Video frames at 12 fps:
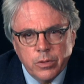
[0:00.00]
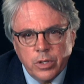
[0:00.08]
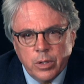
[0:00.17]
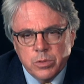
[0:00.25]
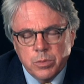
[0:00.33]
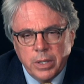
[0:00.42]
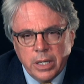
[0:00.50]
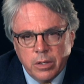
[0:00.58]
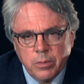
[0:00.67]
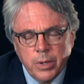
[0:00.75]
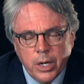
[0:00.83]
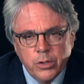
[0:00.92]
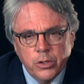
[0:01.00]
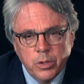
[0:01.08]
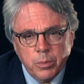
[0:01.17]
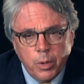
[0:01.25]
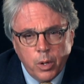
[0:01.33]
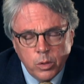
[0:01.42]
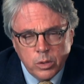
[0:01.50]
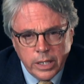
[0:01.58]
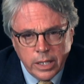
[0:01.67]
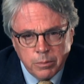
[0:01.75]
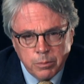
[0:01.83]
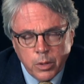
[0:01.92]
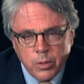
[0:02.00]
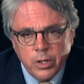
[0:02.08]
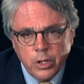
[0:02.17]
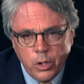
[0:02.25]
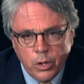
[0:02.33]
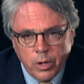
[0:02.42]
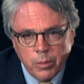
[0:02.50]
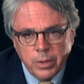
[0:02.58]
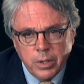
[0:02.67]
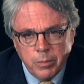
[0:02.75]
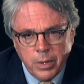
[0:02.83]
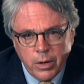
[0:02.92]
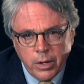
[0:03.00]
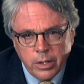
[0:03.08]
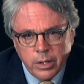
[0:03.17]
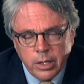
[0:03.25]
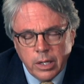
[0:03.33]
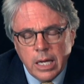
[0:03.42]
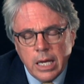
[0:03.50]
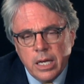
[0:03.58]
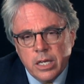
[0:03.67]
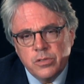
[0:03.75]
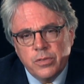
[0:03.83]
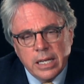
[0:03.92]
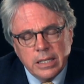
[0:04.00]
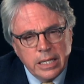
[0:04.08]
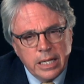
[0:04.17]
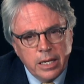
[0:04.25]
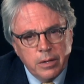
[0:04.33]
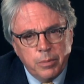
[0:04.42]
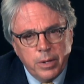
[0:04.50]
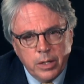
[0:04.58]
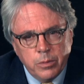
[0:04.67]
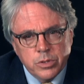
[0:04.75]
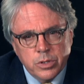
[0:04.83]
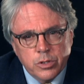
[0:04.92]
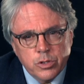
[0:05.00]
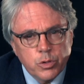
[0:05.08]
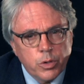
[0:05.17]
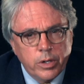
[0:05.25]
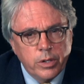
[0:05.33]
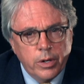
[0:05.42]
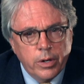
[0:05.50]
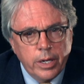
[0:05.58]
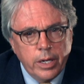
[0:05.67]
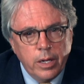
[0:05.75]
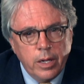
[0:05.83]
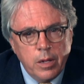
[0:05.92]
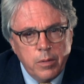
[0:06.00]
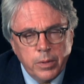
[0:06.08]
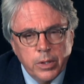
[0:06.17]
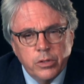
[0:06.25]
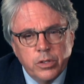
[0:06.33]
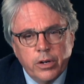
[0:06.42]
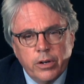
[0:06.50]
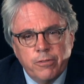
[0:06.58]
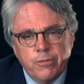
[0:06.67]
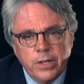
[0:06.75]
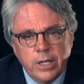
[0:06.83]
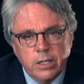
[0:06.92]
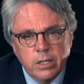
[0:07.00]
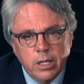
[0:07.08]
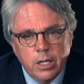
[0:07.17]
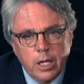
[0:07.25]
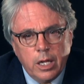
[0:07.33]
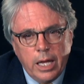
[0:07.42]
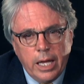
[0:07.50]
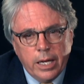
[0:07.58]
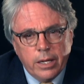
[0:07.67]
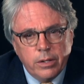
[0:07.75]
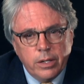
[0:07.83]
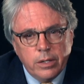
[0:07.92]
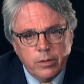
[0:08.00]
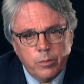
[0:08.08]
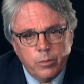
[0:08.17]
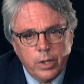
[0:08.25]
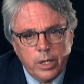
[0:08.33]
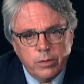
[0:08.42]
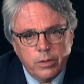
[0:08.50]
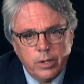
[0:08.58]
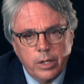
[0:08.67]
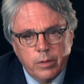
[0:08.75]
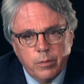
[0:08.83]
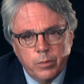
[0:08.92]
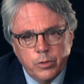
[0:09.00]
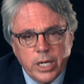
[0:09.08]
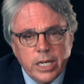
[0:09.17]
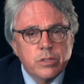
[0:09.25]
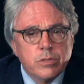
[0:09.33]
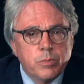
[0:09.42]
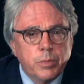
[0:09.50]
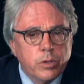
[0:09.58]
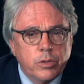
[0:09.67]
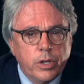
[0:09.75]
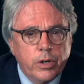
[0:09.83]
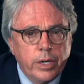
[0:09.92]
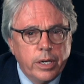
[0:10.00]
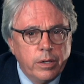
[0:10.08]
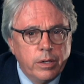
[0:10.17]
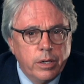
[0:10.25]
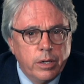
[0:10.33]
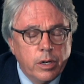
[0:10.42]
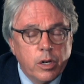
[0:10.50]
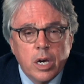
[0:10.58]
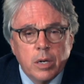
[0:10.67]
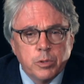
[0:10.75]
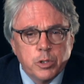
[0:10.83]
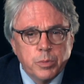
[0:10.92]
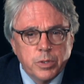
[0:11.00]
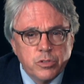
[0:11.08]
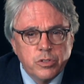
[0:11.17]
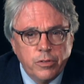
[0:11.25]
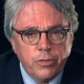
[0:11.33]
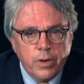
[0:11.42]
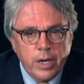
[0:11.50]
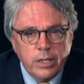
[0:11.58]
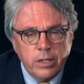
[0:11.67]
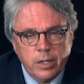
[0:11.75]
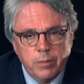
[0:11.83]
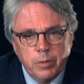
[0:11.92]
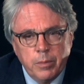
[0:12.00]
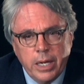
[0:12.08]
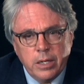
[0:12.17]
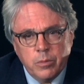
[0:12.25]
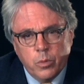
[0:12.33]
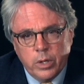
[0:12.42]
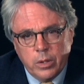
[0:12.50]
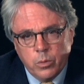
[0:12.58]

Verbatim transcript: This, he was being compared to Napoleon, both in Europe and America. His Valley campaign was an extraordinary military feat. And it, it, uh, Jackson's military uh, accomplishments defined him and made him what he